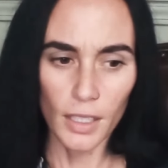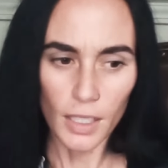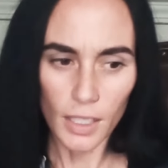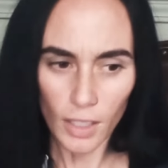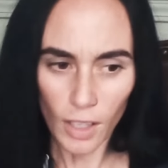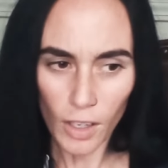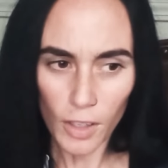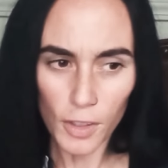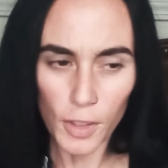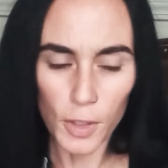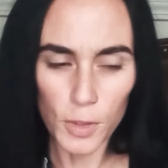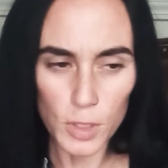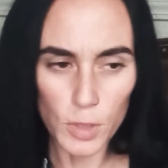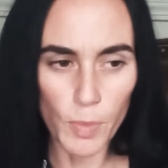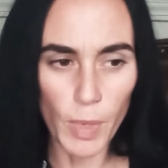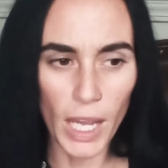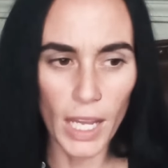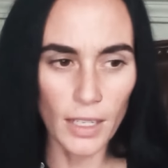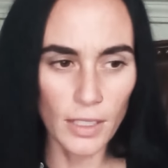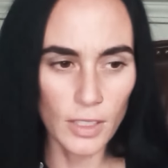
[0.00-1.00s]
it all goes
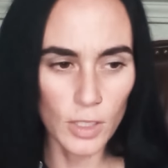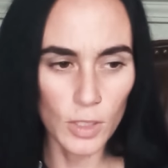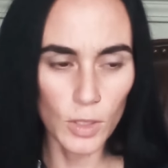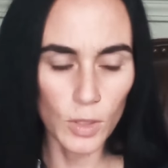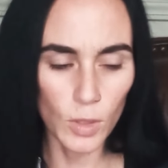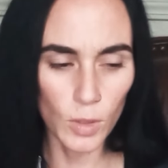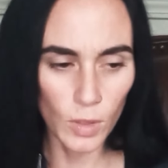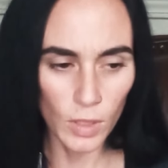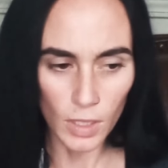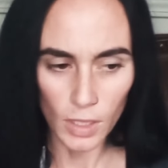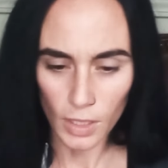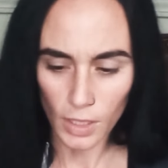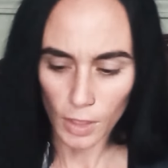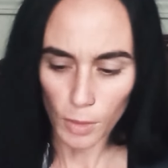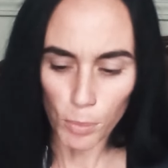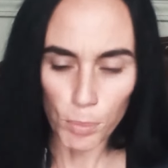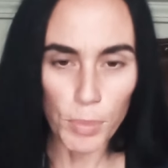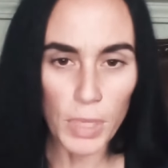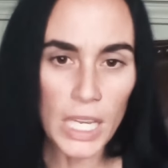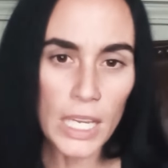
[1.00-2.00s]
back to
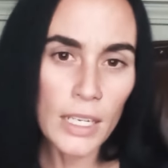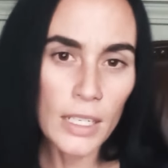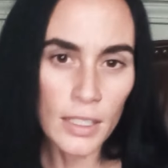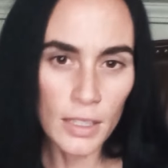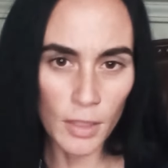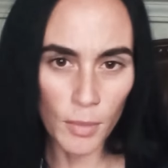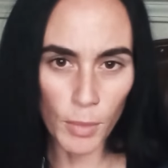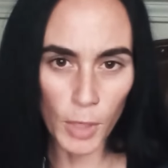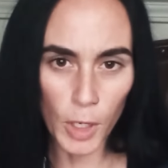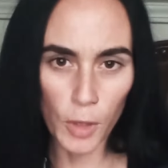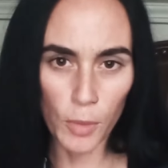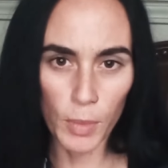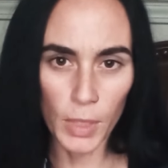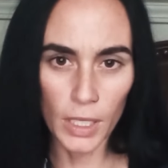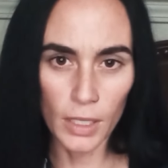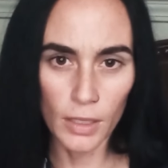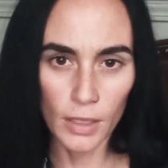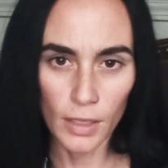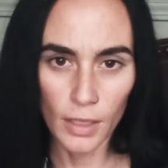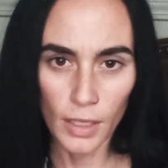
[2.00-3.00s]
being in the
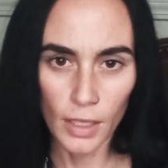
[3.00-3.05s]
moment